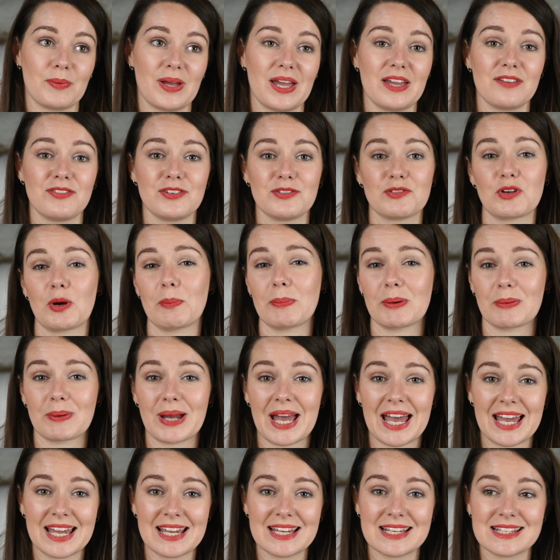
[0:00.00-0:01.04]
If you've got
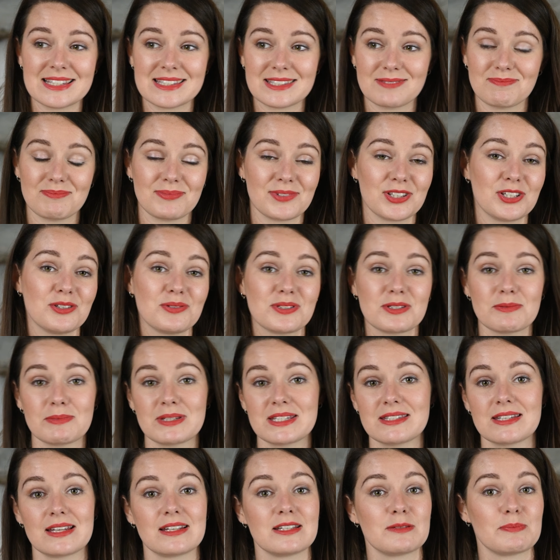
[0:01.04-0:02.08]
bouquets, use them
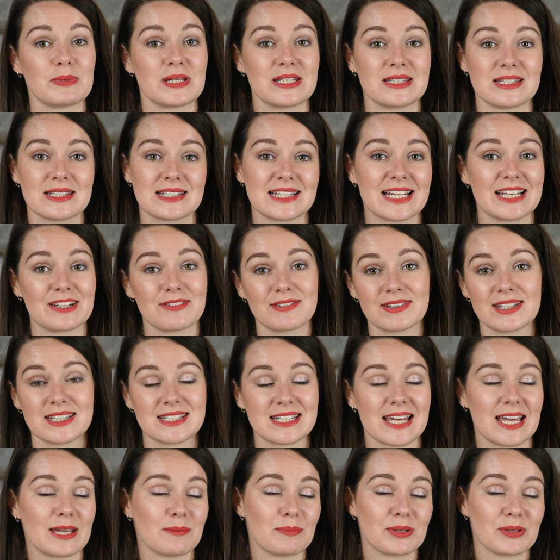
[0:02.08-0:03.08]
as centerpieces later in the day